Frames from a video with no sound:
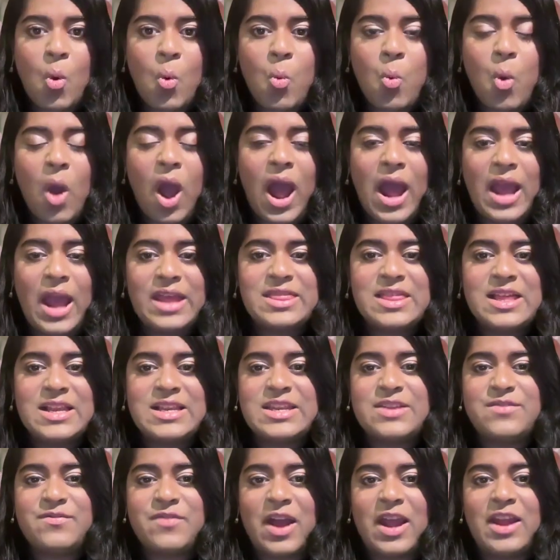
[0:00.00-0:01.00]
Why the
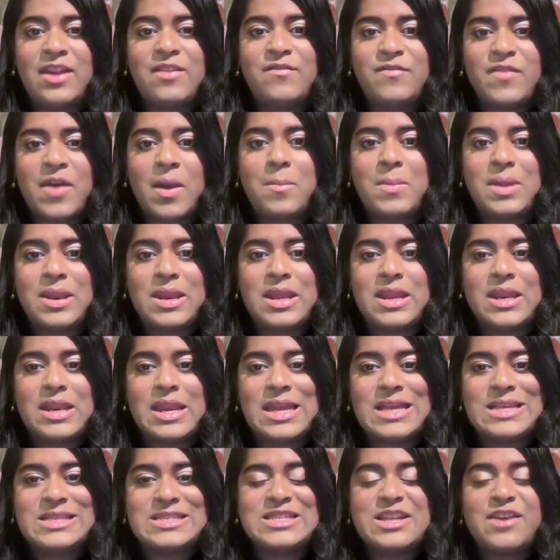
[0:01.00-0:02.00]
divine feminine
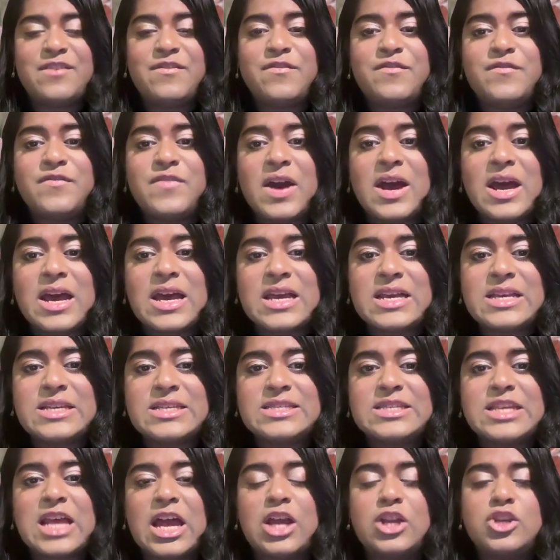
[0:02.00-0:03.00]
is the
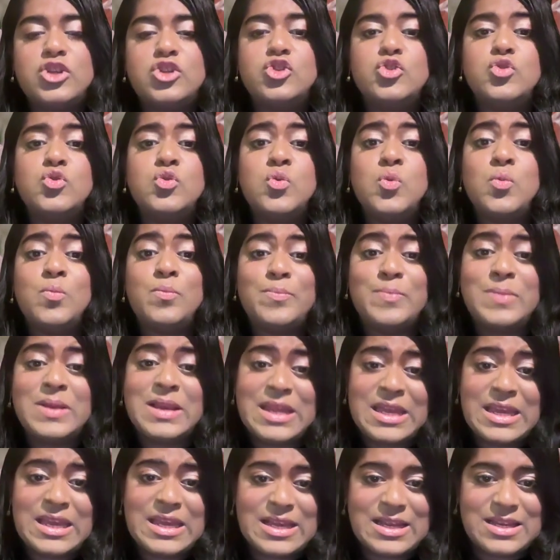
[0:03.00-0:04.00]
first to
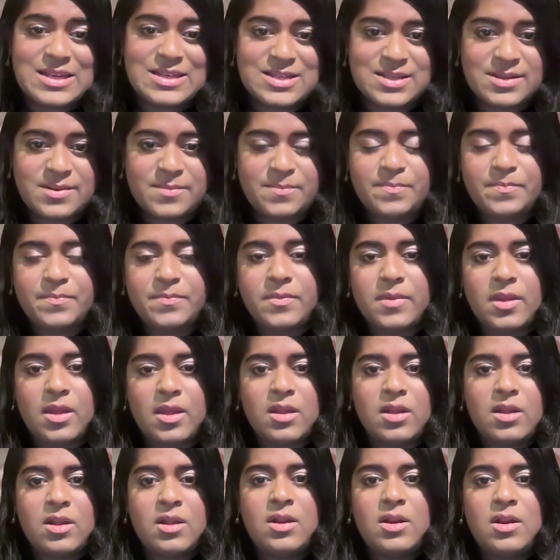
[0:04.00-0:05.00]
bleed.
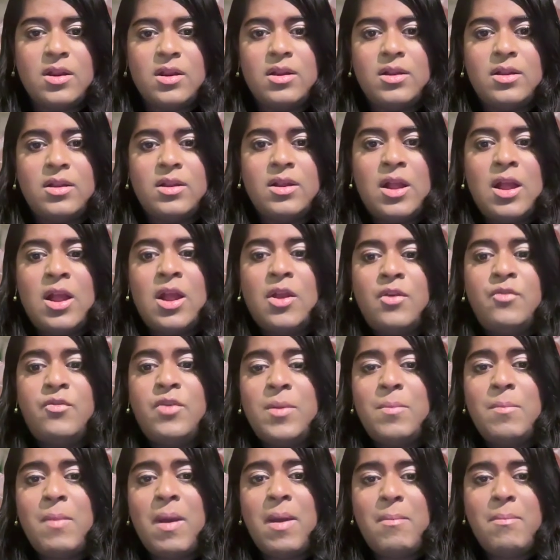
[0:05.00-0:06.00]

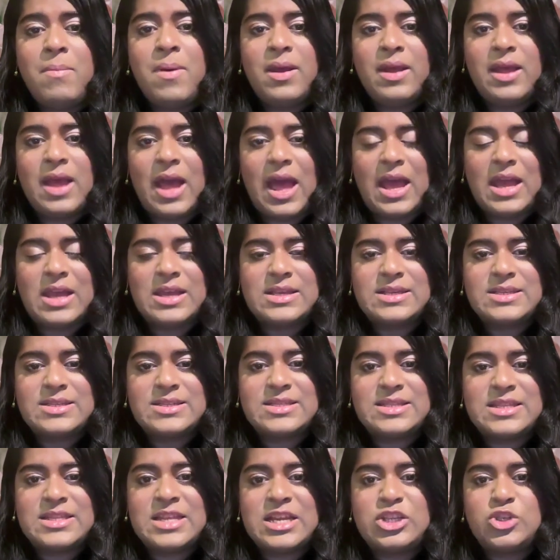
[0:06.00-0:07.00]
Remember,
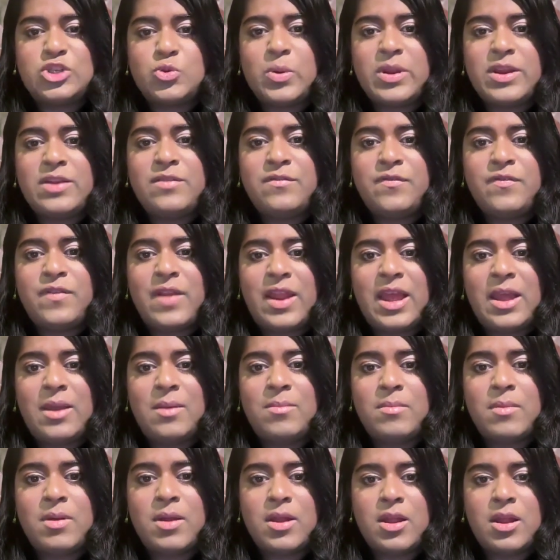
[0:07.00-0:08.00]
guys, the twin
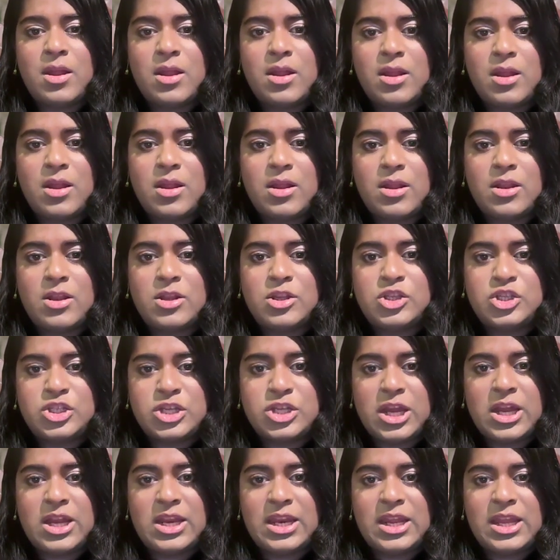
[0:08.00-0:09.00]
flame
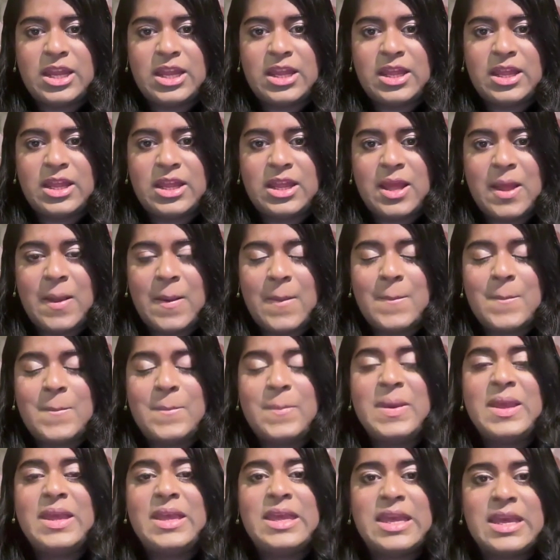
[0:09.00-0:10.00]
journey
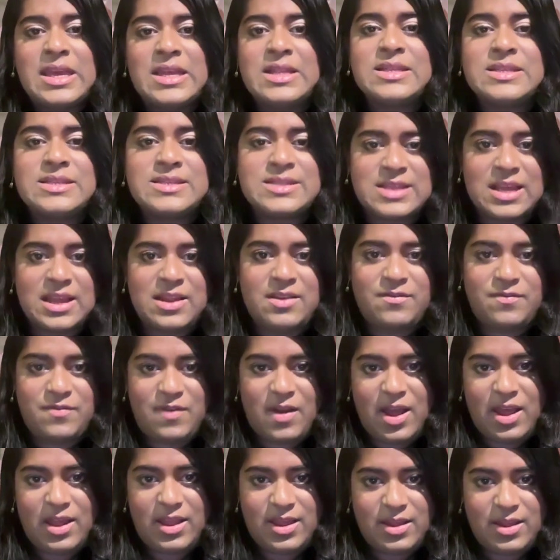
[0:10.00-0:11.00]
begins in
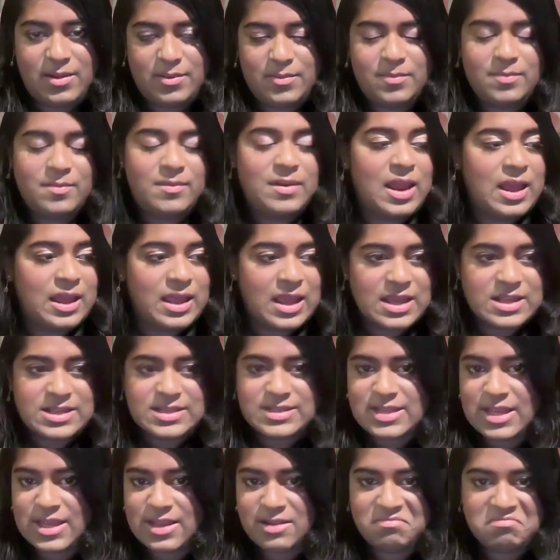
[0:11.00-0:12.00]
fire. Like I
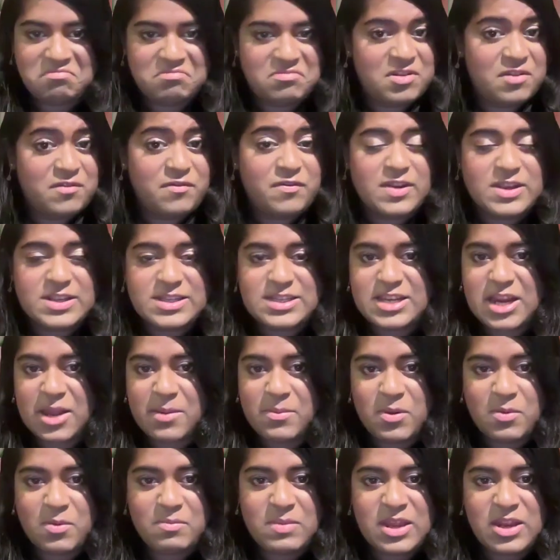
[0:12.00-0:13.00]
said, the first
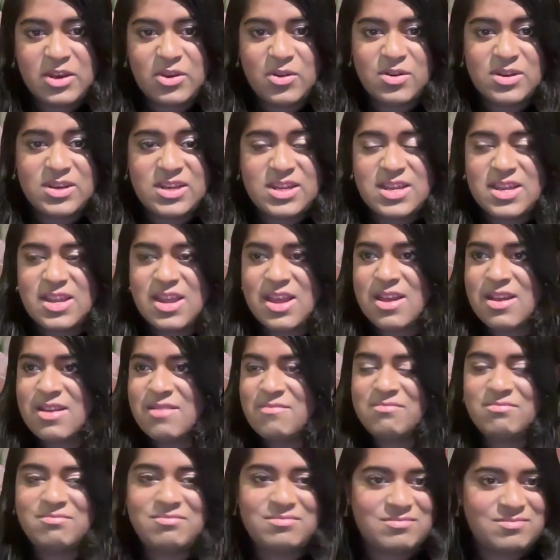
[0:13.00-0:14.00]
time you meet your
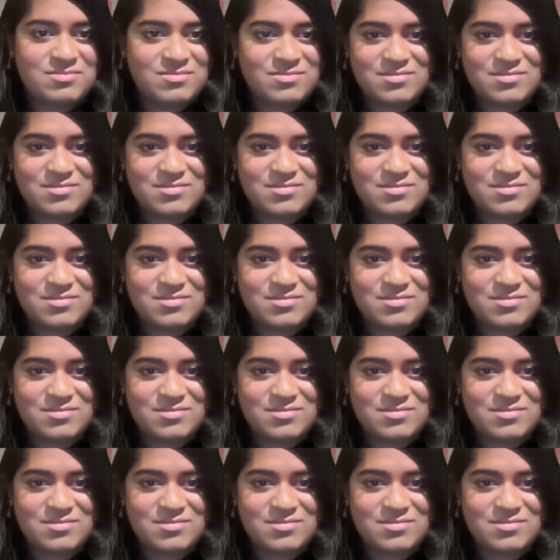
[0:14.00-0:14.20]
DM,